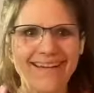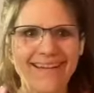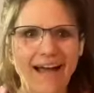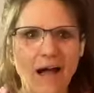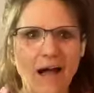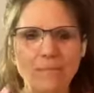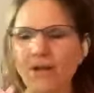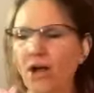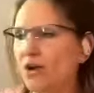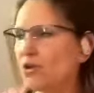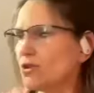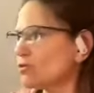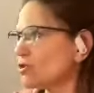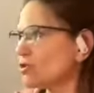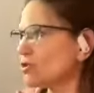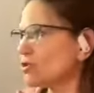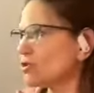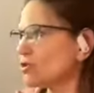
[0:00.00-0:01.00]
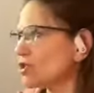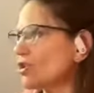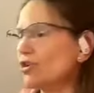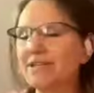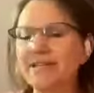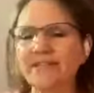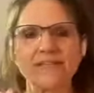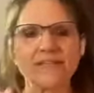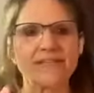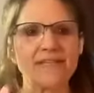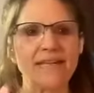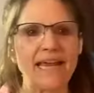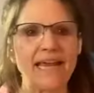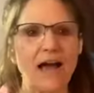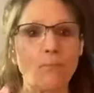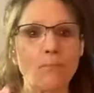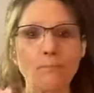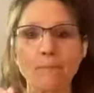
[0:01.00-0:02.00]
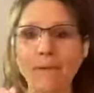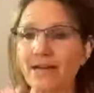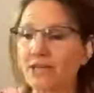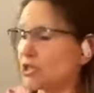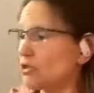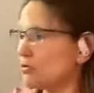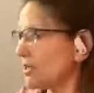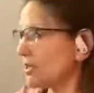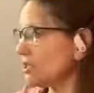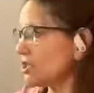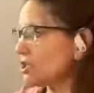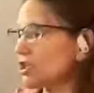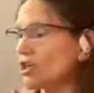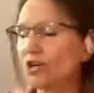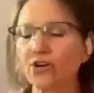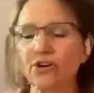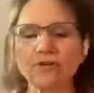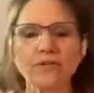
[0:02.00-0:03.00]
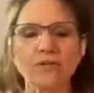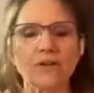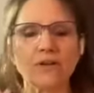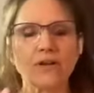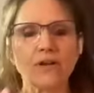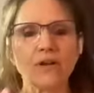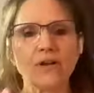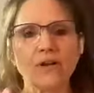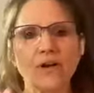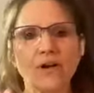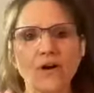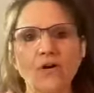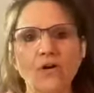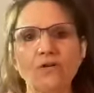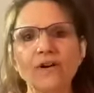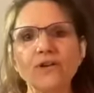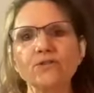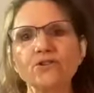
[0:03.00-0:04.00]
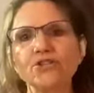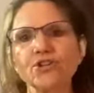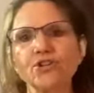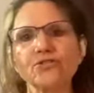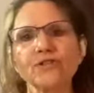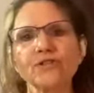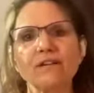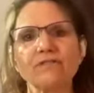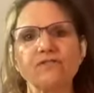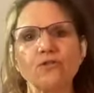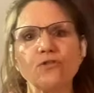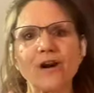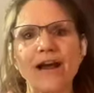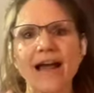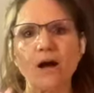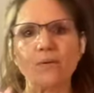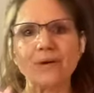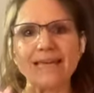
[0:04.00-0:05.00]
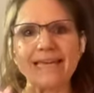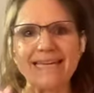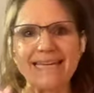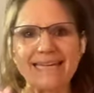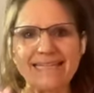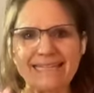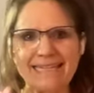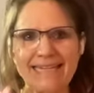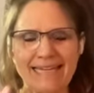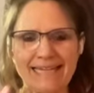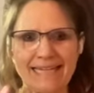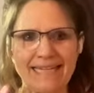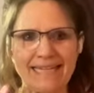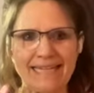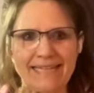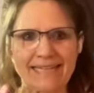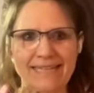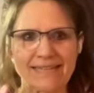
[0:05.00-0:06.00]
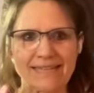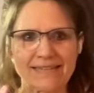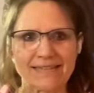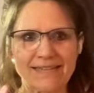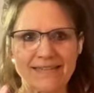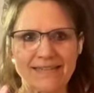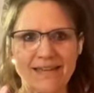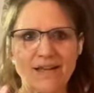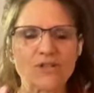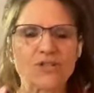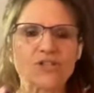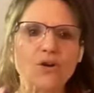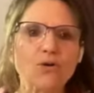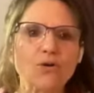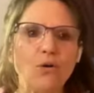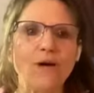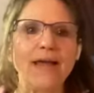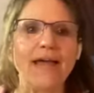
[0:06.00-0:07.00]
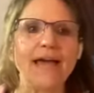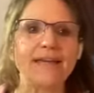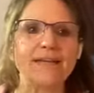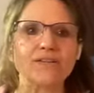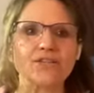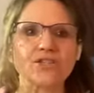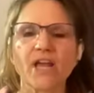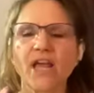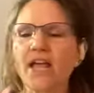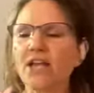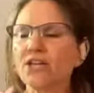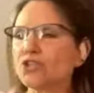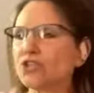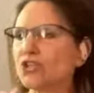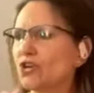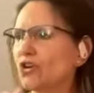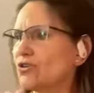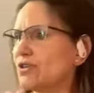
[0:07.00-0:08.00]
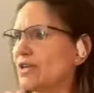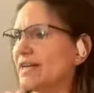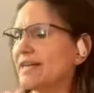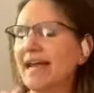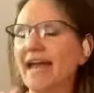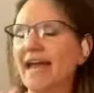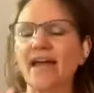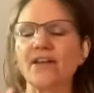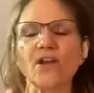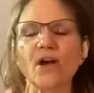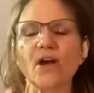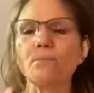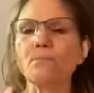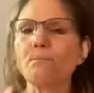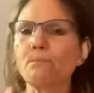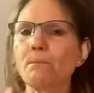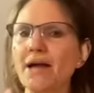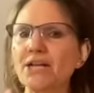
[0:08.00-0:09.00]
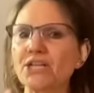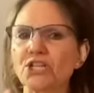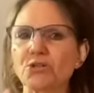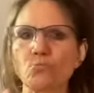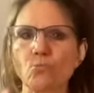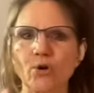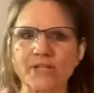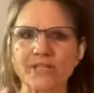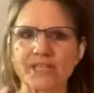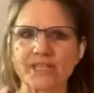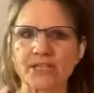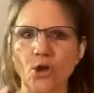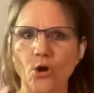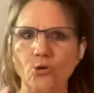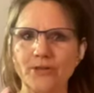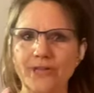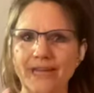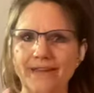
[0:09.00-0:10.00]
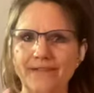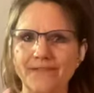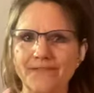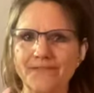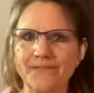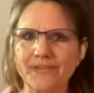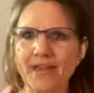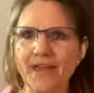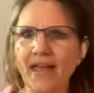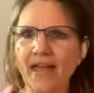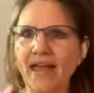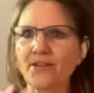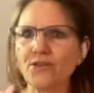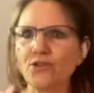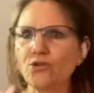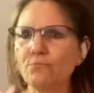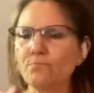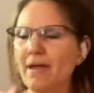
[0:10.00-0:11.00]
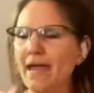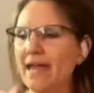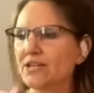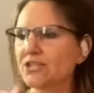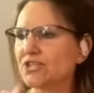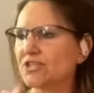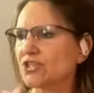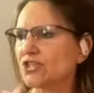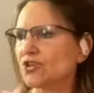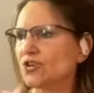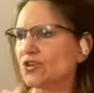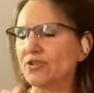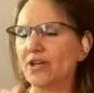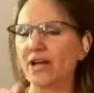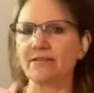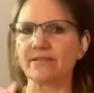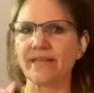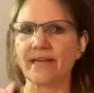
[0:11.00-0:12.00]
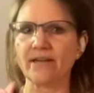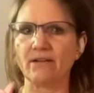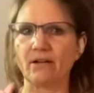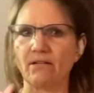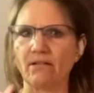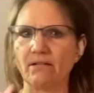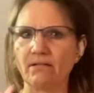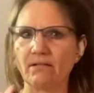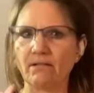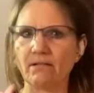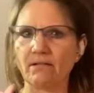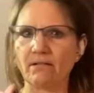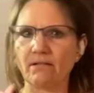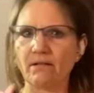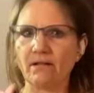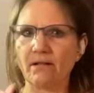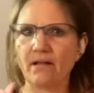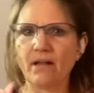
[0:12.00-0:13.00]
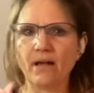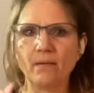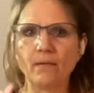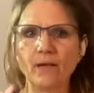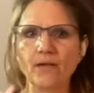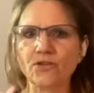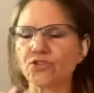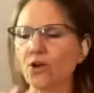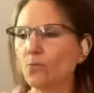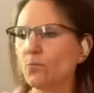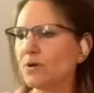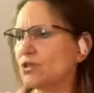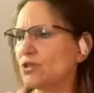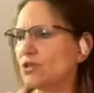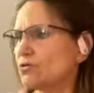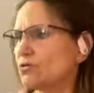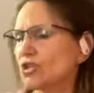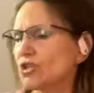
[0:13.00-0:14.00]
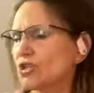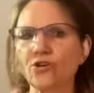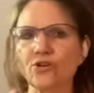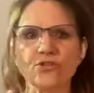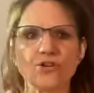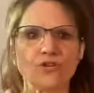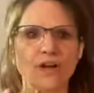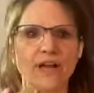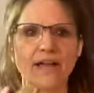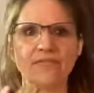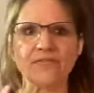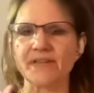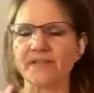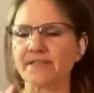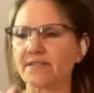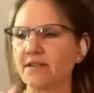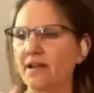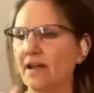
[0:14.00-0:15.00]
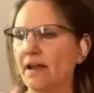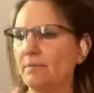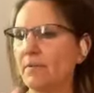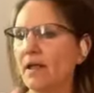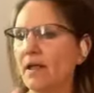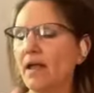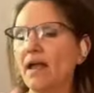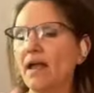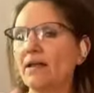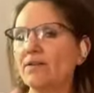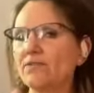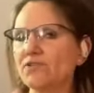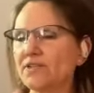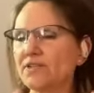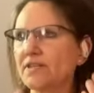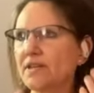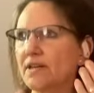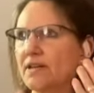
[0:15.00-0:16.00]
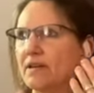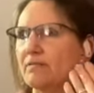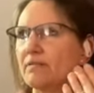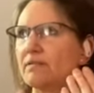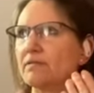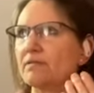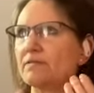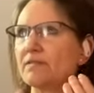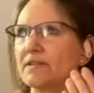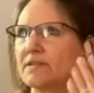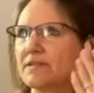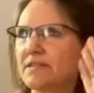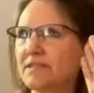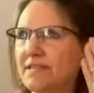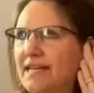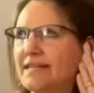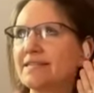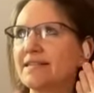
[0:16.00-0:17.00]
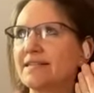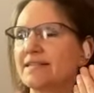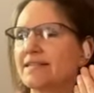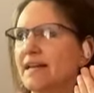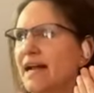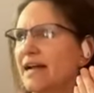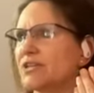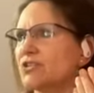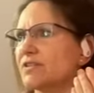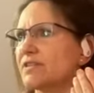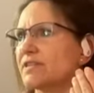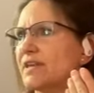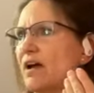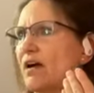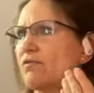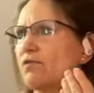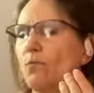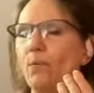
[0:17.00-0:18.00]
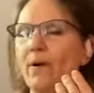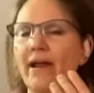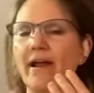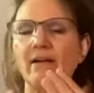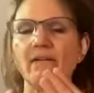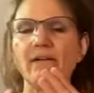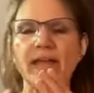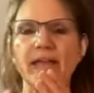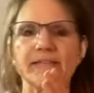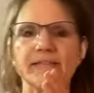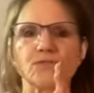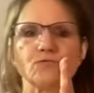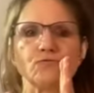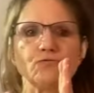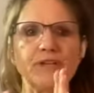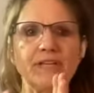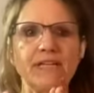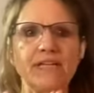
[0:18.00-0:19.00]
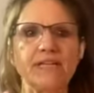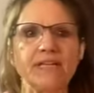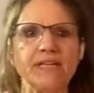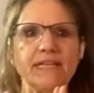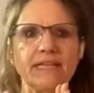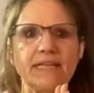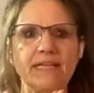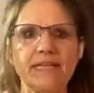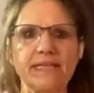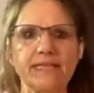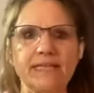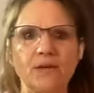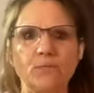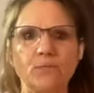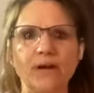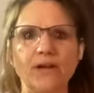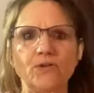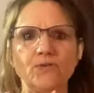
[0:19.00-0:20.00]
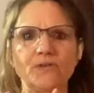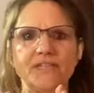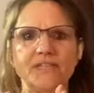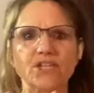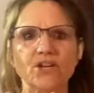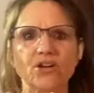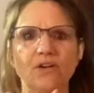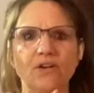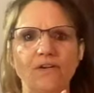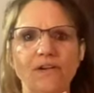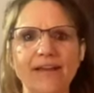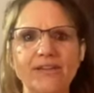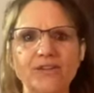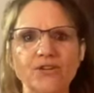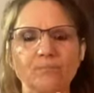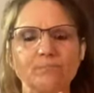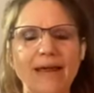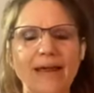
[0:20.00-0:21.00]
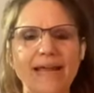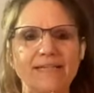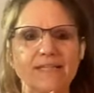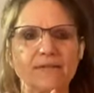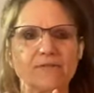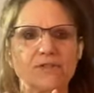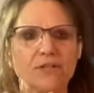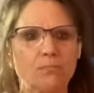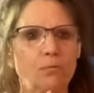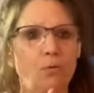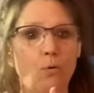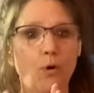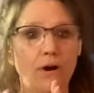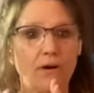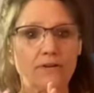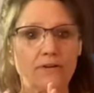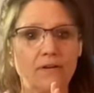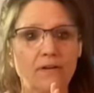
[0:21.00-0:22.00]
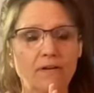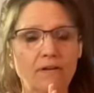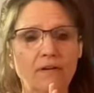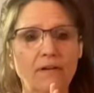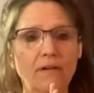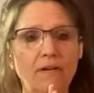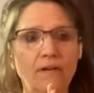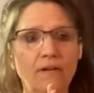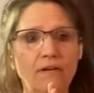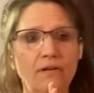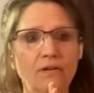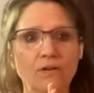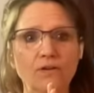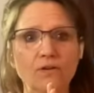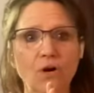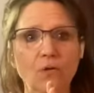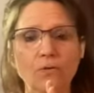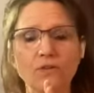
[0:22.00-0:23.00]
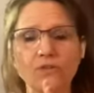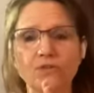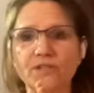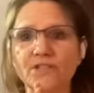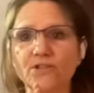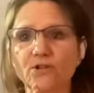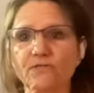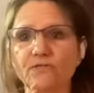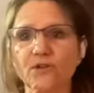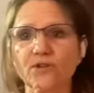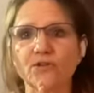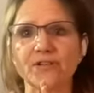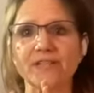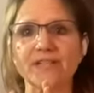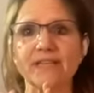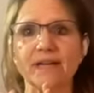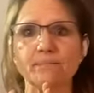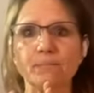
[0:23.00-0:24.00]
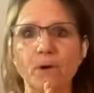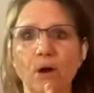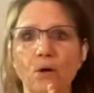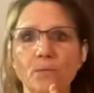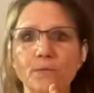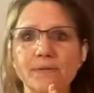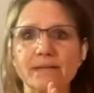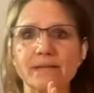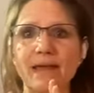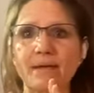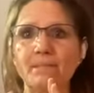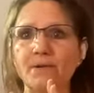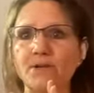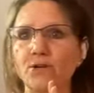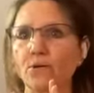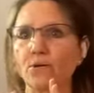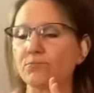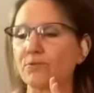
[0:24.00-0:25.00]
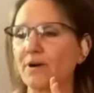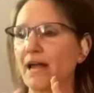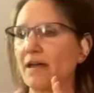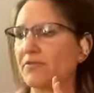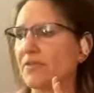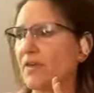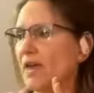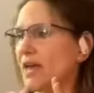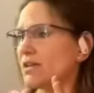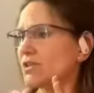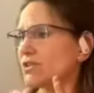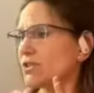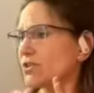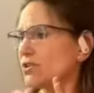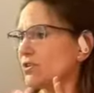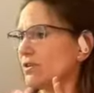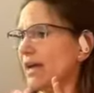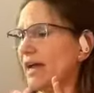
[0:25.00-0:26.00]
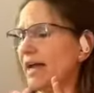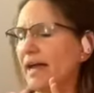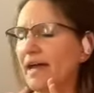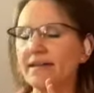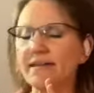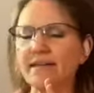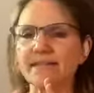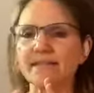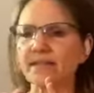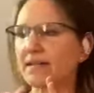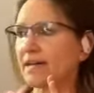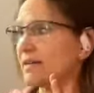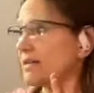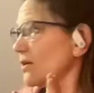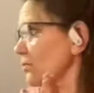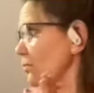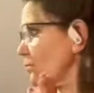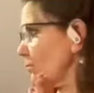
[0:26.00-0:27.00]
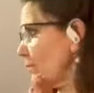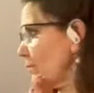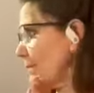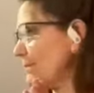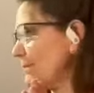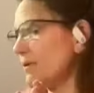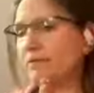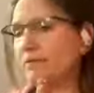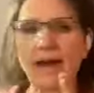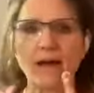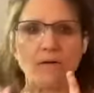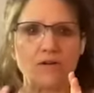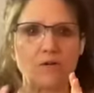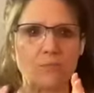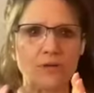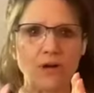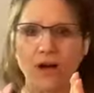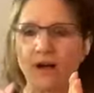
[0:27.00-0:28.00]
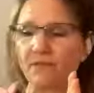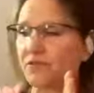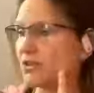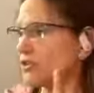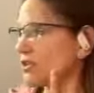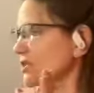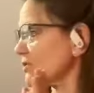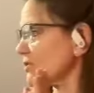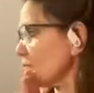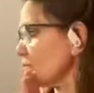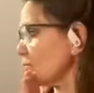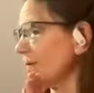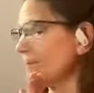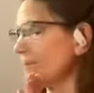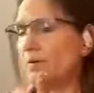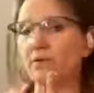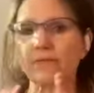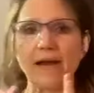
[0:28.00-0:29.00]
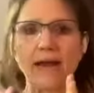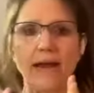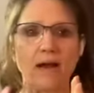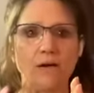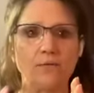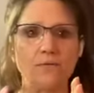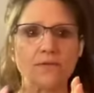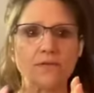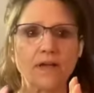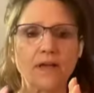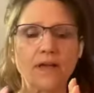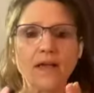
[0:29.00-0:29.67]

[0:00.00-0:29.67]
I mean, are you turning to see how much you can turn, or are you turning for how easy it is? So go ahead and turn again much more slowly, and you may just turn a little. So when you turn your head this time, just sense inside yourself where it's really easy, where you still are in your base of support, with you still feel your sit bones and maybe your breath. So your head isn't going to whip around. We often just whip around.